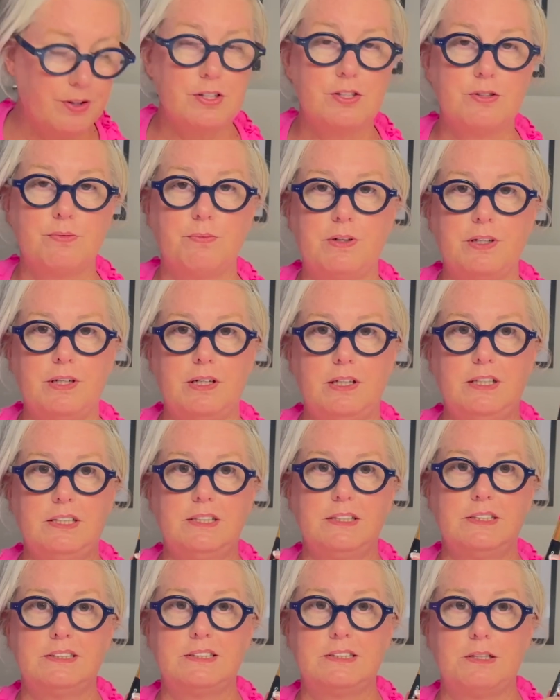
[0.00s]
This one
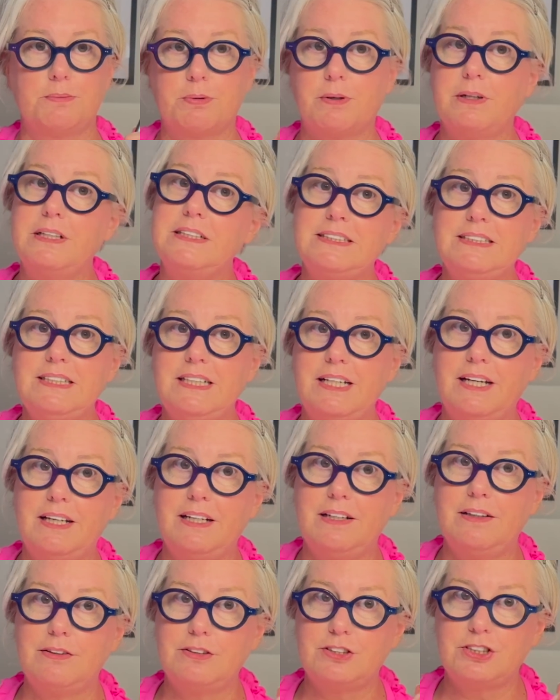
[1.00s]
is the pricey
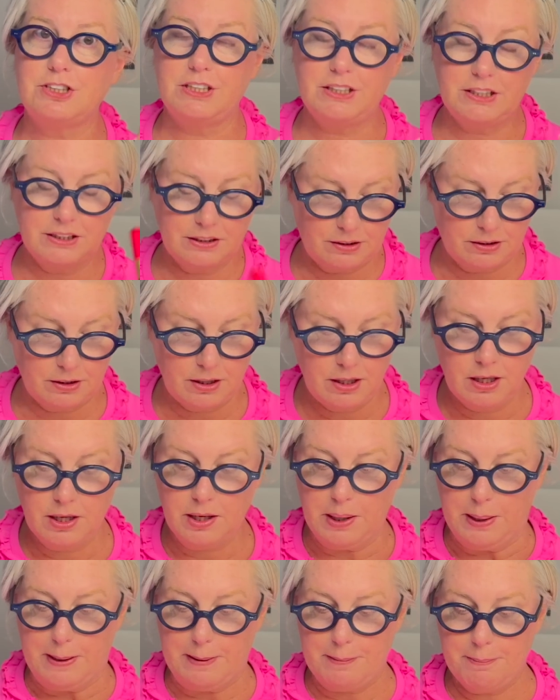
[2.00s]
end, Chanel,
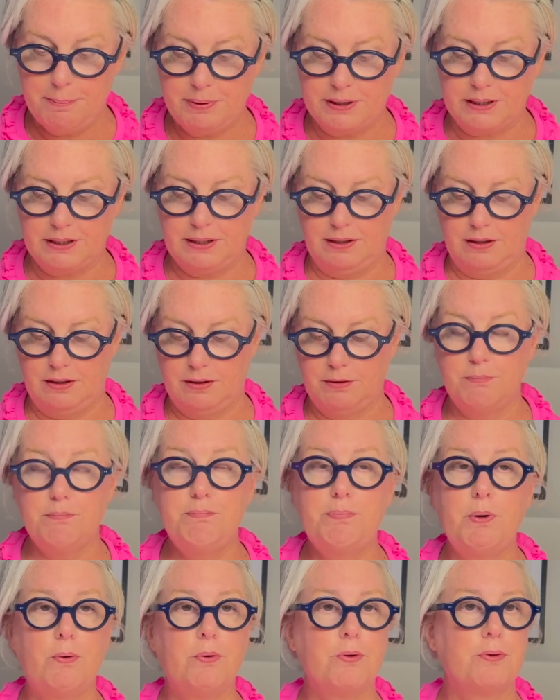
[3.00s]
but
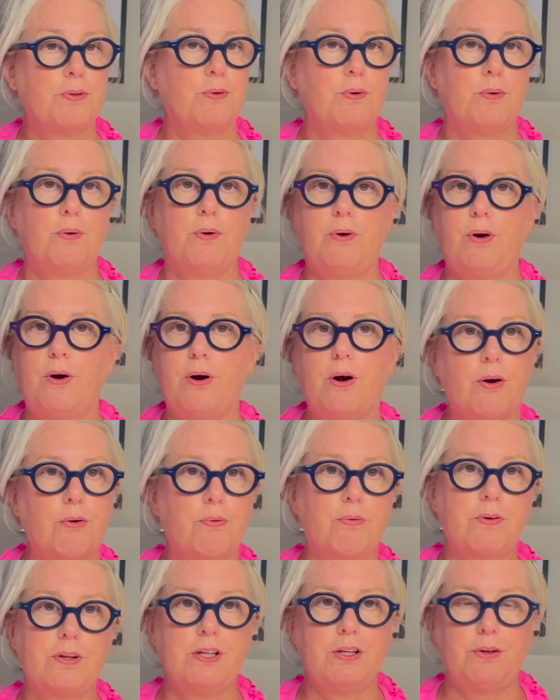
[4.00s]
both are
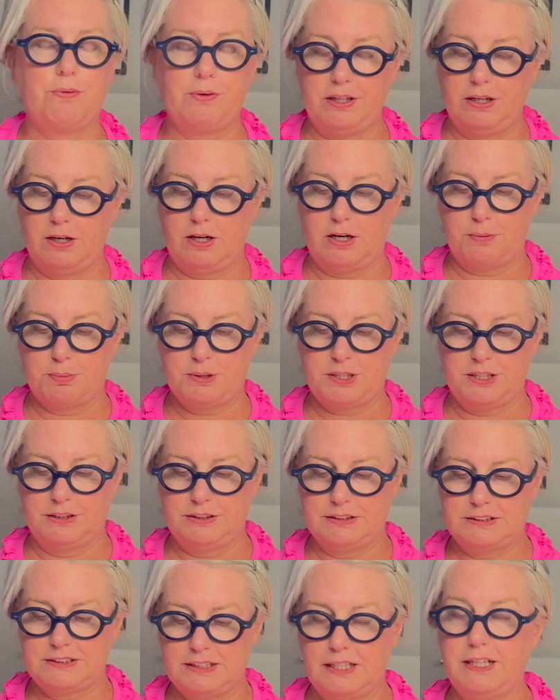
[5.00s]
really great
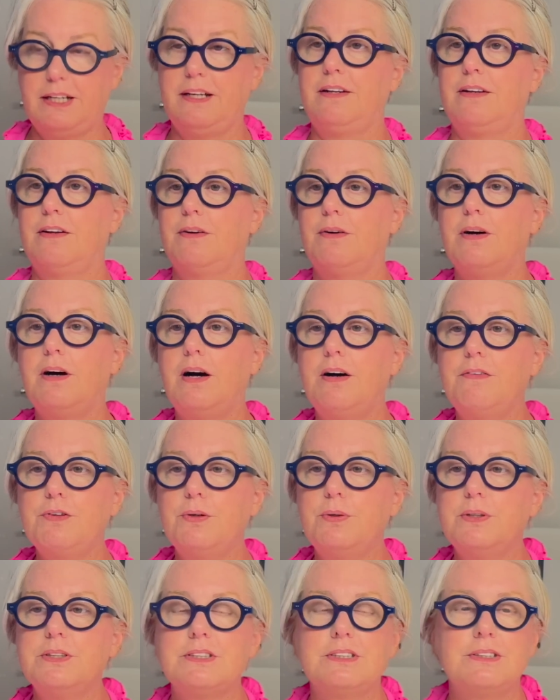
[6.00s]
options. And of
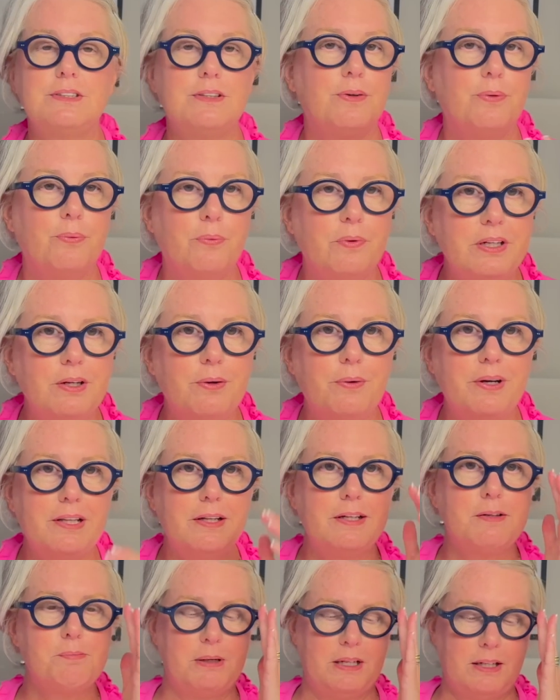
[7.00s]
course, we know I
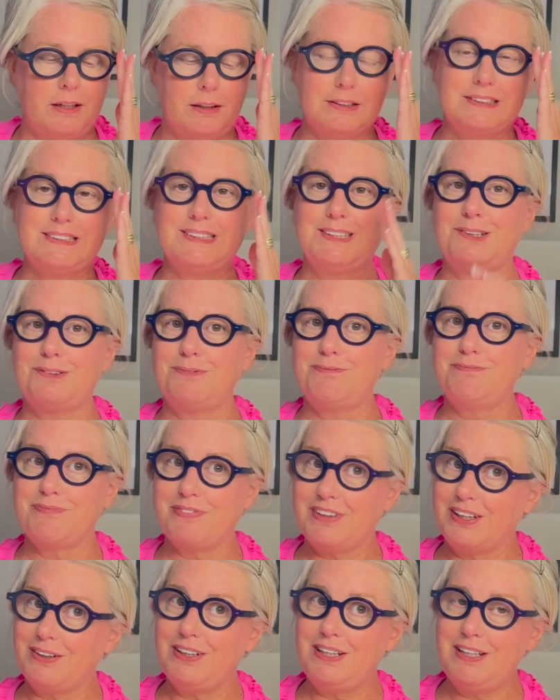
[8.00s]
like pink, so
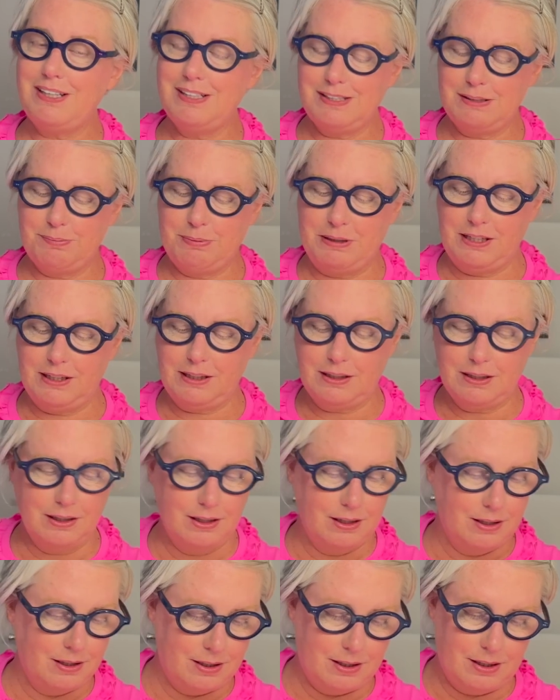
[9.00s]
there it is, pink.
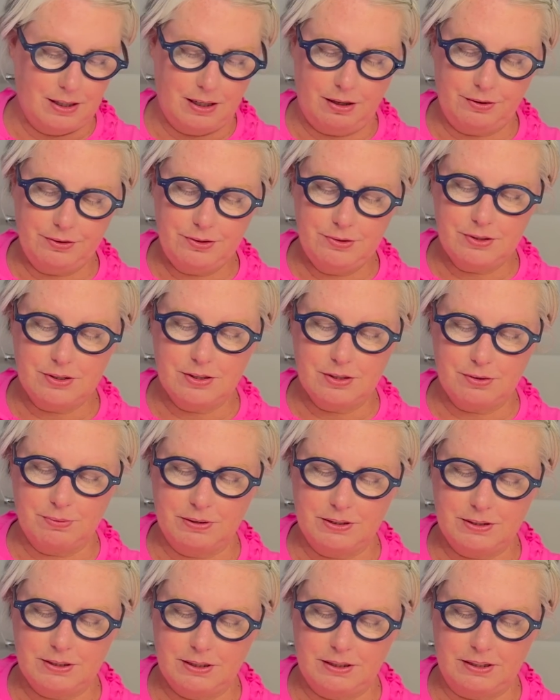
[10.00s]
I'll use this
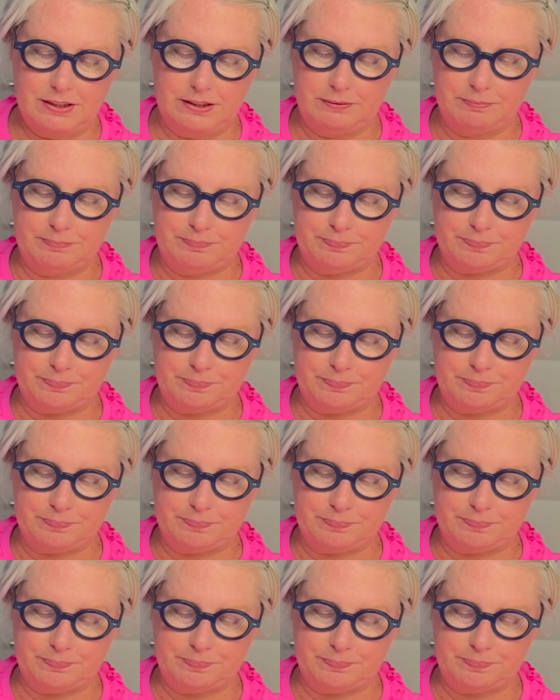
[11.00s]
one today.